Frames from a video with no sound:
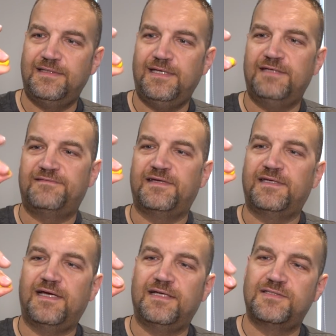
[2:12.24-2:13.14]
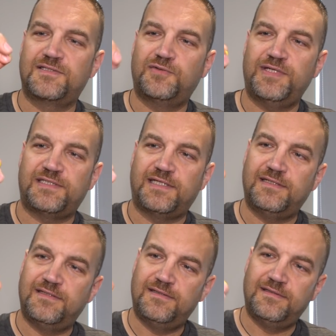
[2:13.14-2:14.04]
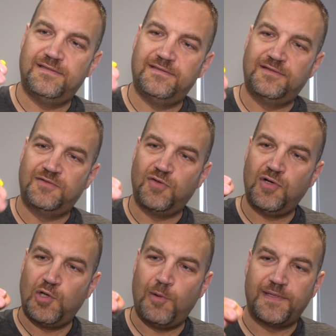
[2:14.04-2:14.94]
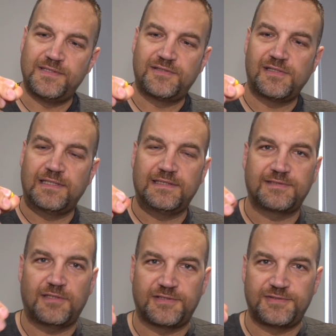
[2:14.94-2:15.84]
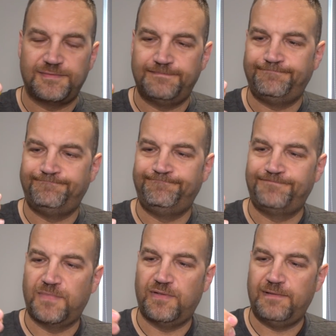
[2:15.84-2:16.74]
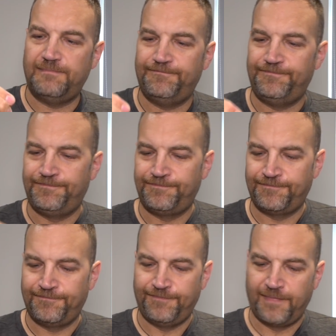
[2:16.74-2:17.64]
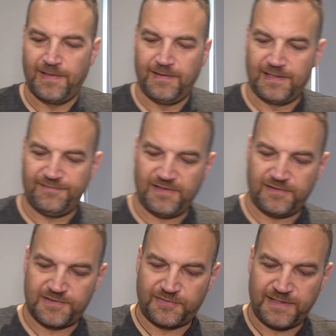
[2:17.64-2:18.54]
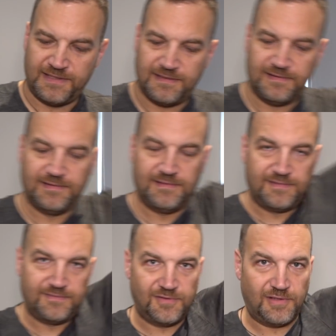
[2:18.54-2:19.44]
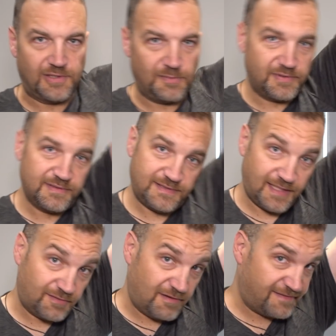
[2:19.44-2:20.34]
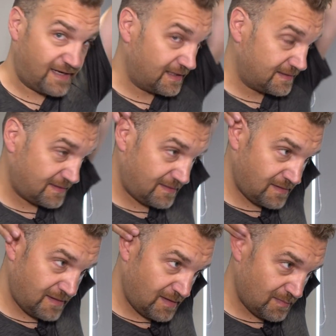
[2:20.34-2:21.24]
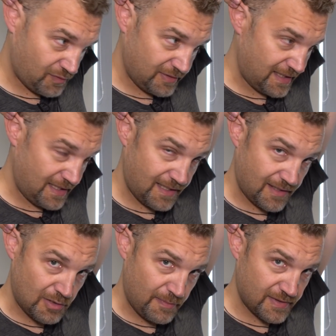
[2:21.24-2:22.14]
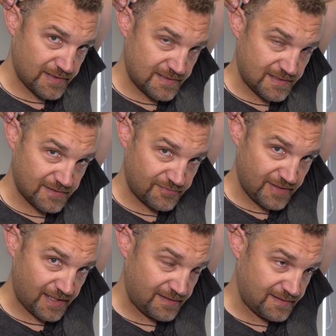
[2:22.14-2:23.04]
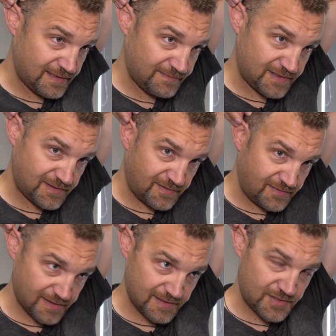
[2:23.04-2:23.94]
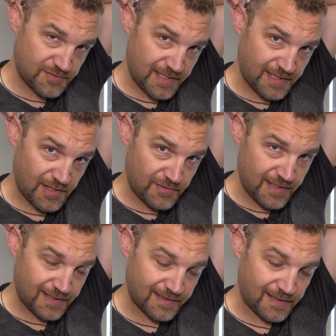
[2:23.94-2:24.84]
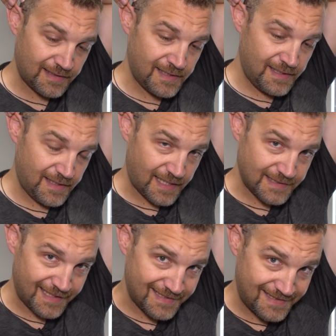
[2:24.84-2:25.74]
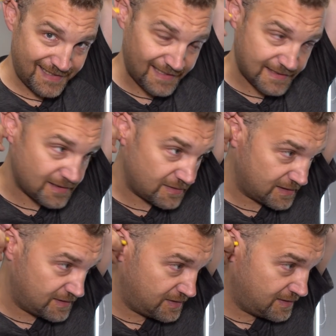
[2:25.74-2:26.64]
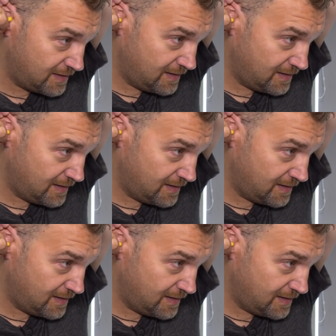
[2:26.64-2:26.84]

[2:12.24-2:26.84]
ear defender and squish it, roll it up into a little sausage. Alright, give it a good squeeze, roll it up, take your off hand, pull your ear up and to the rear to straighten out your ear canal, and then stick the sausage